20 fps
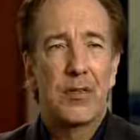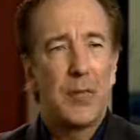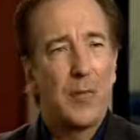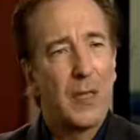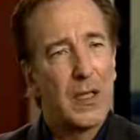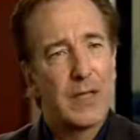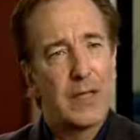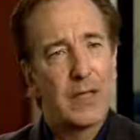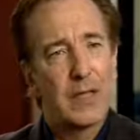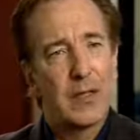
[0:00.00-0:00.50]

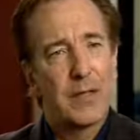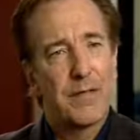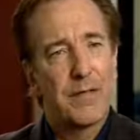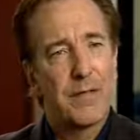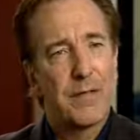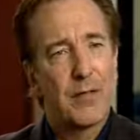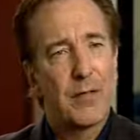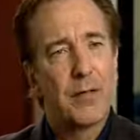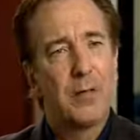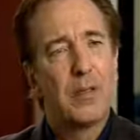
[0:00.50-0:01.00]
romantic
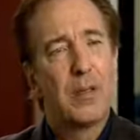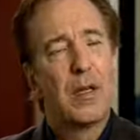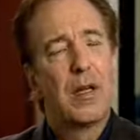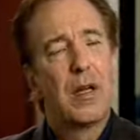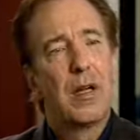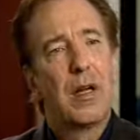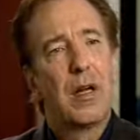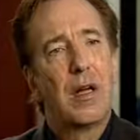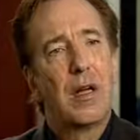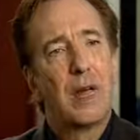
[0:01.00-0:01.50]
film,
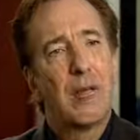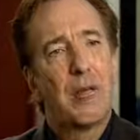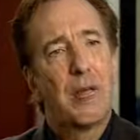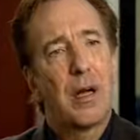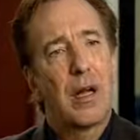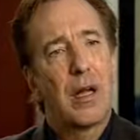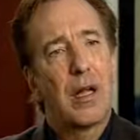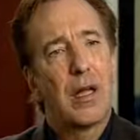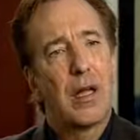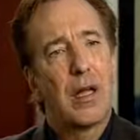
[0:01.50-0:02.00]

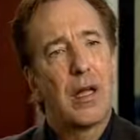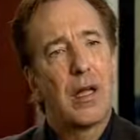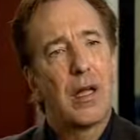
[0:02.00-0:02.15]
but